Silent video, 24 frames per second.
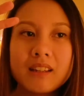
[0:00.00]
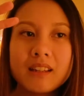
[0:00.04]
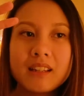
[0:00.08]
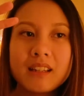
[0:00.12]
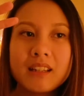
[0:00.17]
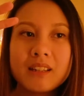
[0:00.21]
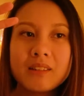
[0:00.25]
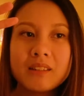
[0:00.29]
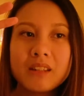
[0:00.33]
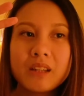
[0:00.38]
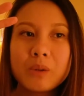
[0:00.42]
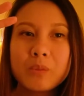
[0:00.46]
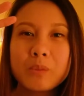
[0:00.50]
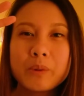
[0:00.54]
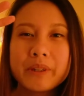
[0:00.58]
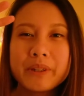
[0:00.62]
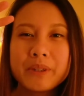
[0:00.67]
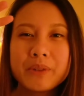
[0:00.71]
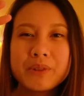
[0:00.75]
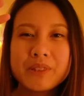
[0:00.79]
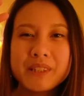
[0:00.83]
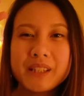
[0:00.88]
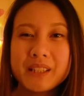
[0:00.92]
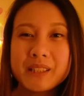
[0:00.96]
in like
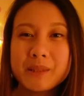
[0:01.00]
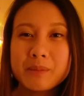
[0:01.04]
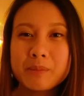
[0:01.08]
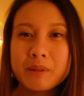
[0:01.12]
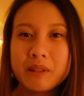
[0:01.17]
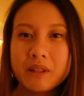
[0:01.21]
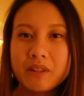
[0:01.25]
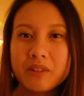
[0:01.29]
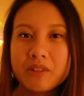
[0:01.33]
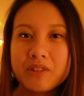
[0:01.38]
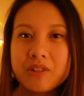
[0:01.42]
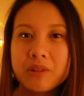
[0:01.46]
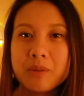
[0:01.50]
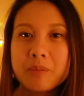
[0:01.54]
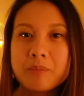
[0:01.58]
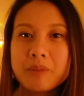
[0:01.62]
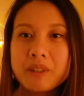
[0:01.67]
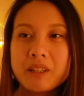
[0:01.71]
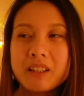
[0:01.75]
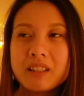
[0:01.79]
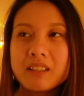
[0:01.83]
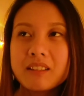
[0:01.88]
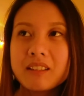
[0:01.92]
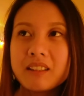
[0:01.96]
Windows X P or
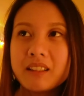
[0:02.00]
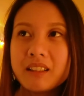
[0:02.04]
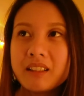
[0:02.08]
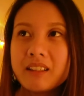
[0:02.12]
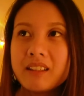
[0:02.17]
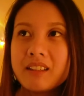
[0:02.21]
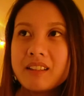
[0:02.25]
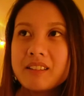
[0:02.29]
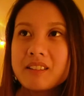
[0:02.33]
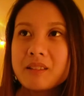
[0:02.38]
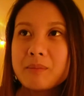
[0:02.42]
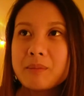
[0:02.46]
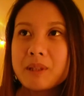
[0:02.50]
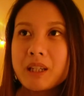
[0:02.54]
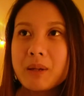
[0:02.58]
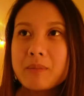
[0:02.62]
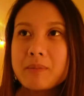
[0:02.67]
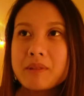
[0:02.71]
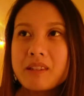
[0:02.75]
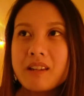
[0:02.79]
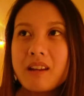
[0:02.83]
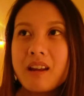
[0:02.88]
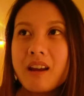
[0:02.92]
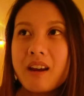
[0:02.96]
something.
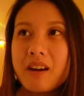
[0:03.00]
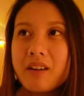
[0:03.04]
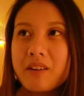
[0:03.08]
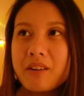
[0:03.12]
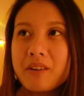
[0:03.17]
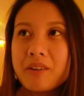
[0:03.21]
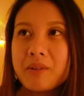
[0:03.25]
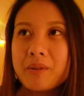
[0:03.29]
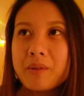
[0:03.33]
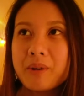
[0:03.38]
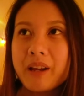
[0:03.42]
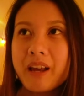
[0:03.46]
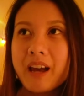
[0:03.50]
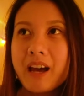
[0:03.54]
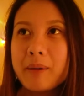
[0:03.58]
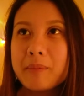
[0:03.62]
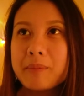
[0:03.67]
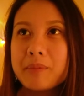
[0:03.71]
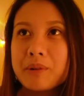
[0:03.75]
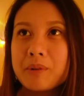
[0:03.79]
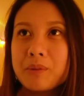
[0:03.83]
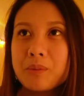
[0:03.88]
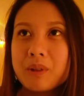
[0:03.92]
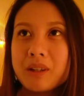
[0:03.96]
Sometimes an error would
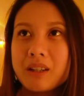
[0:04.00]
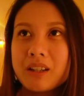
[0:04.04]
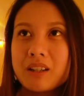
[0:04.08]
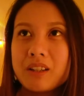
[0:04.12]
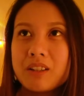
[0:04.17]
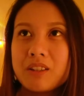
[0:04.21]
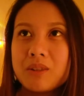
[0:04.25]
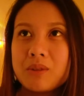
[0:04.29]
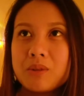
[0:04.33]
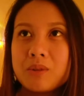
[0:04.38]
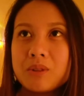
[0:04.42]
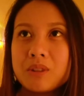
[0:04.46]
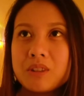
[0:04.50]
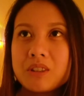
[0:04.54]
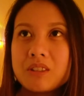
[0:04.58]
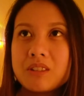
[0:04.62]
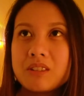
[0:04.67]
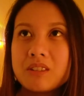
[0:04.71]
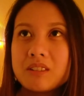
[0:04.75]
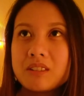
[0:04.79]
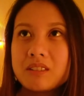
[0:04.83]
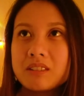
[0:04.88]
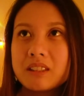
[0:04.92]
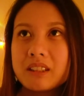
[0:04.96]
happen where you would
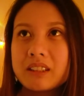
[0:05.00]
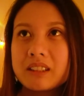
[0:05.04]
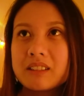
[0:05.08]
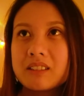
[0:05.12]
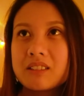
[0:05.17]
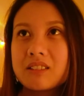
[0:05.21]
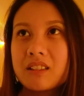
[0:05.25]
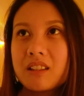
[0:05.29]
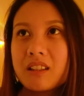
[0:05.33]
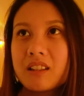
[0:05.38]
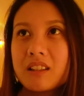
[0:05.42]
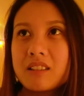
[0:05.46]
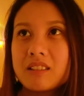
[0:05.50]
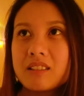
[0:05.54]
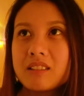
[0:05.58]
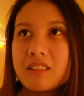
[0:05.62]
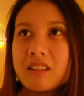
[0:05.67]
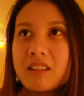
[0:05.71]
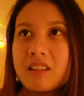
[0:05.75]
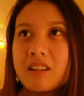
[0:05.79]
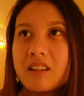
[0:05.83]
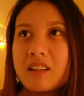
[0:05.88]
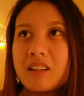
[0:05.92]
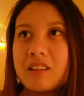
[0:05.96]
like start
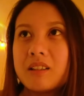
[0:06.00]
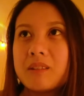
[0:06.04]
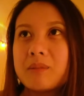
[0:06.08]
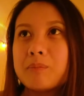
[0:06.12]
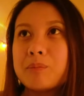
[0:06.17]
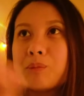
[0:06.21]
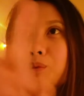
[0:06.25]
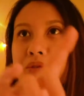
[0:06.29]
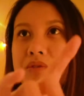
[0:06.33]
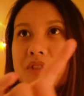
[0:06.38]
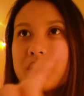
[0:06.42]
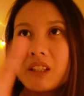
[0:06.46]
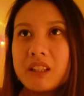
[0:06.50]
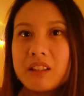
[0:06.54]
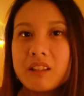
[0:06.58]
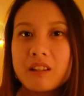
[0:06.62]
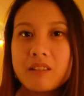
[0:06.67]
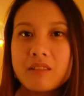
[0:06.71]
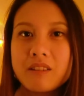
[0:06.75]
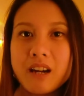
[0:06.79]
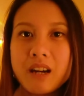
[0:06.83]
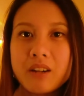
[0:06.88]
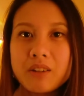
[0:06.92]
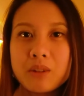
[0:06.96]
uh, moving
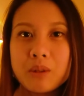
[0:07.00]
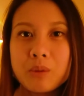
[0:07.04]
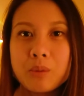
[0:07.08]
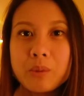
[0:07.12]
around a